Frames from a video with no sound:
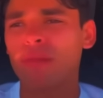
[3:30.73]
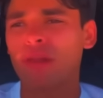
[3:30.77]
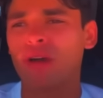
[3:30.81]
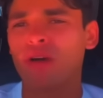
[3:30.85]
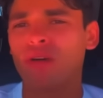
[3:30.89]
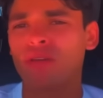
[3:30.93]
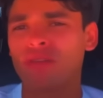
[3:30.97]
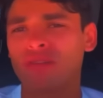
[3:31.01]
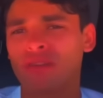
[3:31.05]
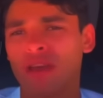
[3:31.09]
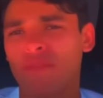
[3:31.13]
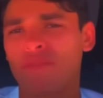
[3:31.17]
low
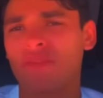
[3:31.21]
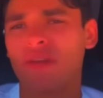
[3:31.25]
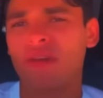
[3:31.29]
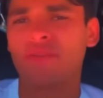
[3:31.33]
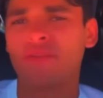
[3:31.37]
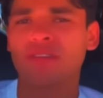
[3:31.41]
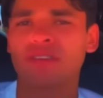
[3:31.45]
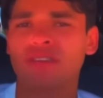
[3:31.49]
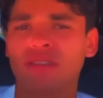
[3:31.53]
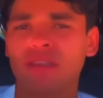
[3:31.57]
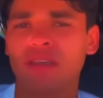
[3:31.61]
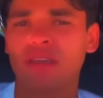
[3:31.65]
blows I've
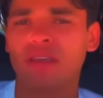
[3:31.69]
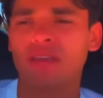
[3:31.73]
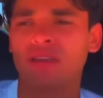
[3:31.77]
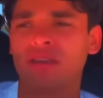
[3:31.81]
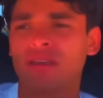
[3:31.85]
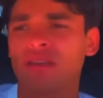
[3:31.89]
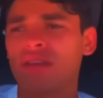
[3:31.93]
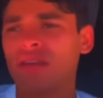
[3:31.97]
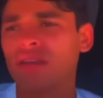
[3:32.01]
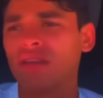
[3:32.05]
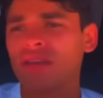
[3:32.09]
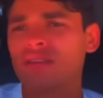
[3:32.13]
ever seen
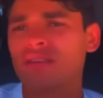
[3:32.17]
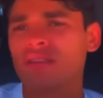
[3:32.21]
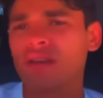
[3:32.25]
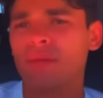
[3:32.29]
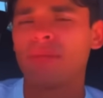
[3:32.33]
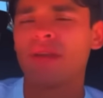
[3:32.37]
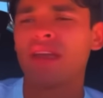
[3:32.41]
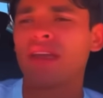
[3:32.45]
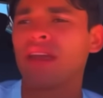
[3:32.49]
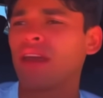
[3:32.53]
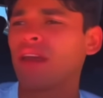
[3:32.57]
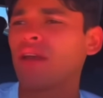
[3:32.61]

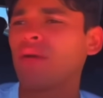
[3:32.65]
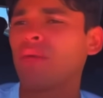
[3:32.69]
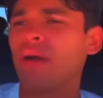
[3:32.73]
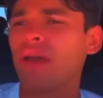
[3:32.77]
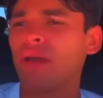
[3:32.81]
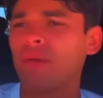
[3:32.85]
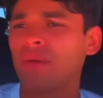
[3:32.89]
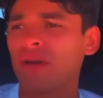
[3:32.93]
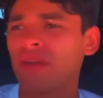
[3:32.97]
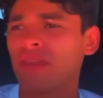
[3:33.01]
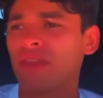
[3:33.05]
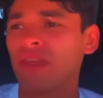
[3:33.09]
somebody get
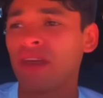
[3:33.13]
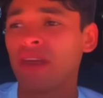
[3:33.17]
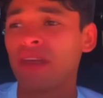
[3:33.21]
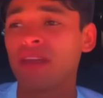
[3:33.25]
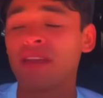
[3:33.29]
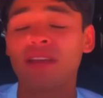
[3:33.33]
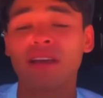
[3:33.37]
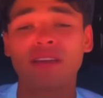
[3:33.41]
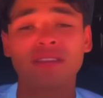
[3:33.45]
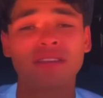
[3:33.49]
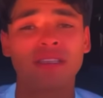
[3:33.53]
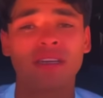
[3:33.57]
away with, and
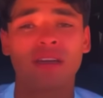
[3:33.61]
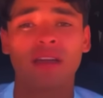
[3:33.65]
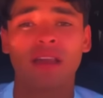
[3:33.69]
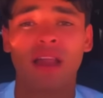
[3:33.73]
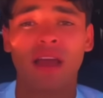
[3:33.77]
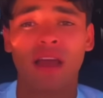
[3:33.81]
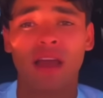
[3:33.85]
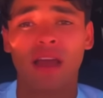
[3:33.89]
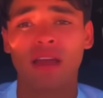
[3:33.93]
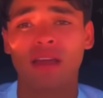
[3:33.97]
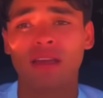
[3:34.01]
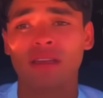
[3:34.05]
he does it a
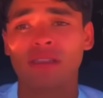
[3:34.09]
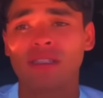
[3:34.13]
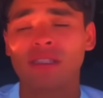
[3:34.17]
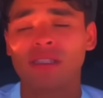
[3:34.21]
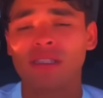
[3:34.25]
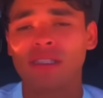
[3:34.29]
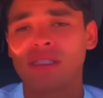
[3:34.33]
lot.